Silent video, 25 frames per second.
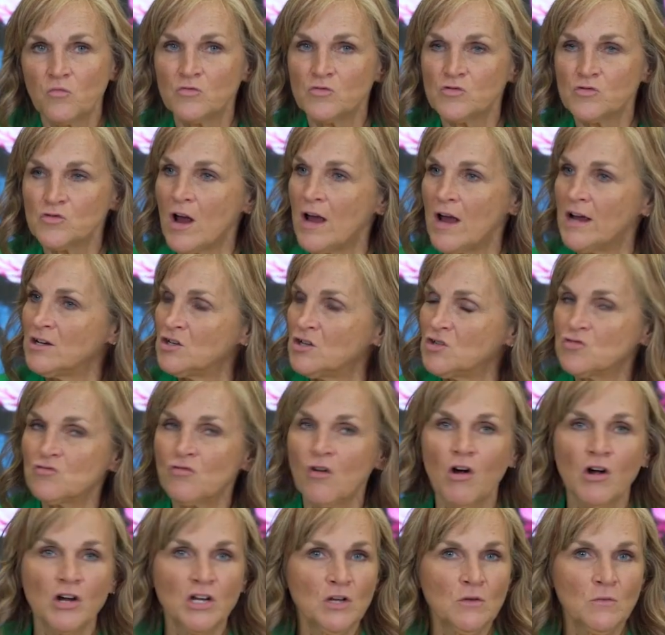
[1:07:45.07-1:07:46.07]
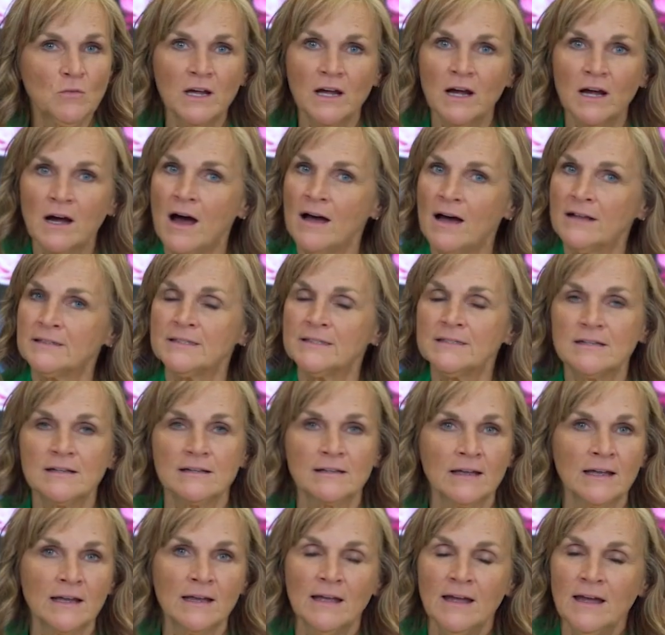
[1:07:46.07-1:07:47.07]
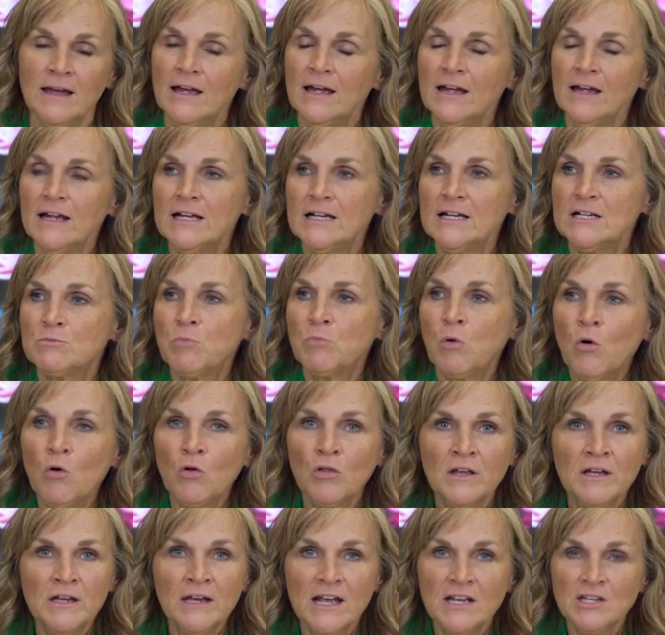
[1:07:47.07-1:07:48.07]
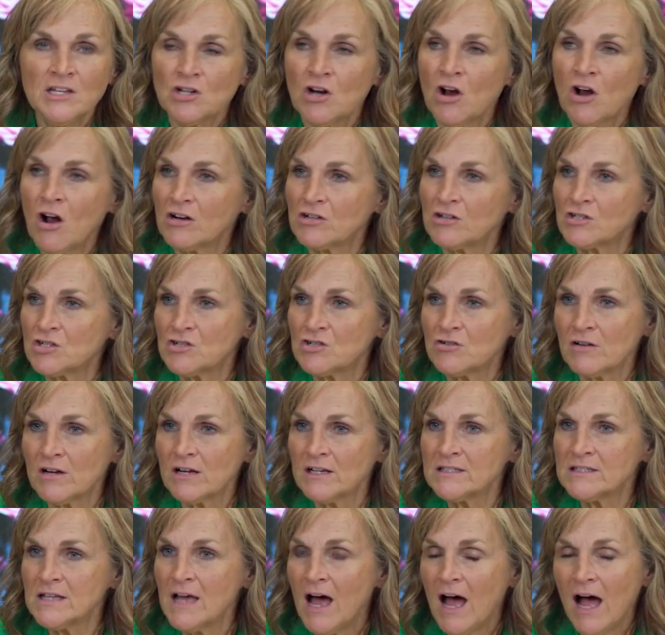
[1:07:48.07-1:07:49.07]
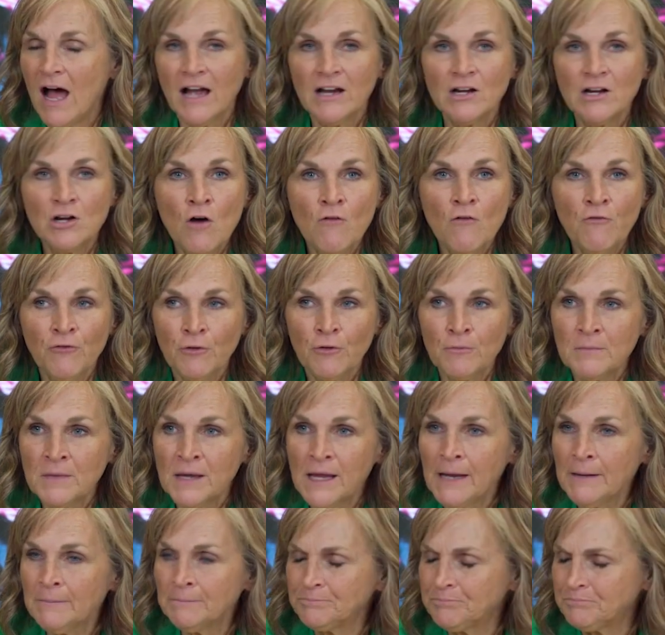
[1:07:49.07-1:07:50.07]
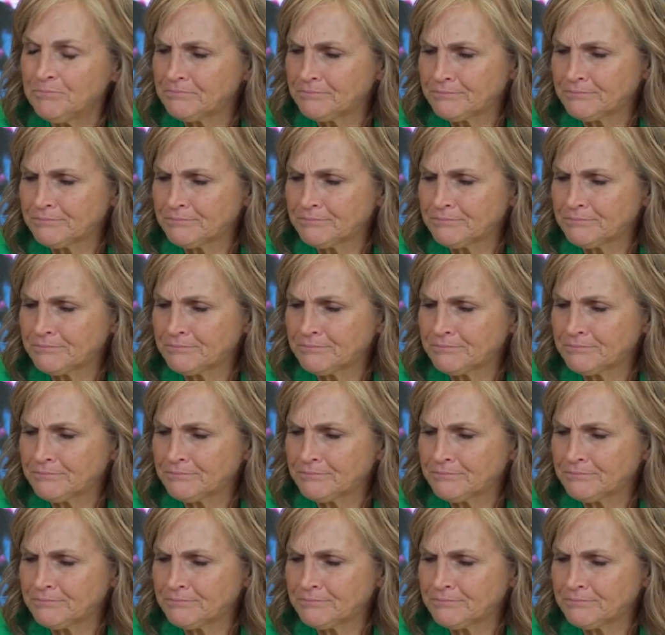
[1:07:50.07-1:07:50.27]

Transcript: trying to draw you in constantly. He is pulling at your heartstrings. I know for me,